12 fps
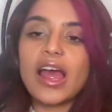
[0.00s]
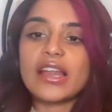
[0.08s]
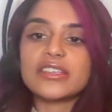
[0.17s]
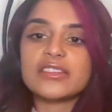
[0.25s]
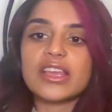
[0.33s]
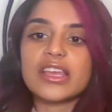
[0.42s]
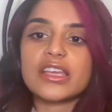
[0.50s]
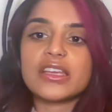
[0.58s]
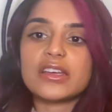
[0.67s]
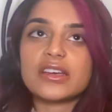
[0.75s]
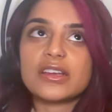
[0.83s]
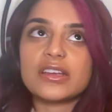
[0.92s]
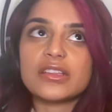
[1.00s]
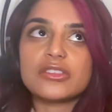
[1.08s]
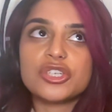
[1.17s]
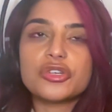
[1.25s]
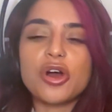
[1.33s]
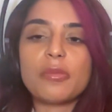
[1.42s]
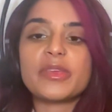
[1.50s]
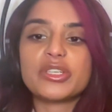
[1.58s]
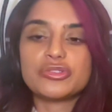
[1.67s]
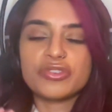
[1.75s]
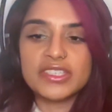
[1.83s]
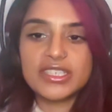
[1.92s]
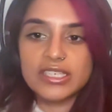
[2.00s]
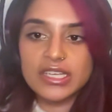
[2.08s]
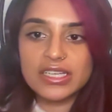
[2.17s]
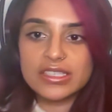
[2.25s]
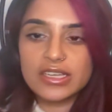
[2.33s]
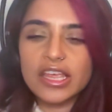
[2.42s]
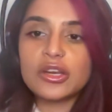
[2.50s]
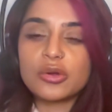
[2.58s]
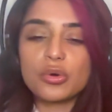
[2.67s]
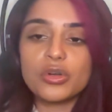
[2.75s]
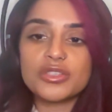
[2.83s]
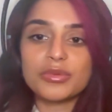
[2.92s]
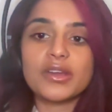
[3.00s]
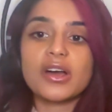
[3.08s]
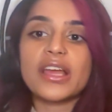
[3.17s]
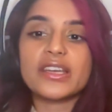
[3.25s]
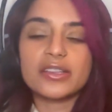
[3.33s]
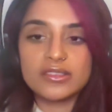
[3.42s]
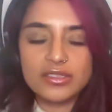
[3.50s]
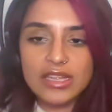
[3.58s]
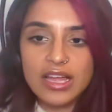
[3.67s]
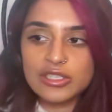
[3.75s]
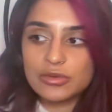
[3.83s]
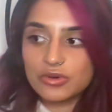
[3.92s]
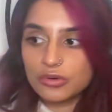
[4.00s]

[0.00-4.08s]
and they should not be treated in accordance with guidance that has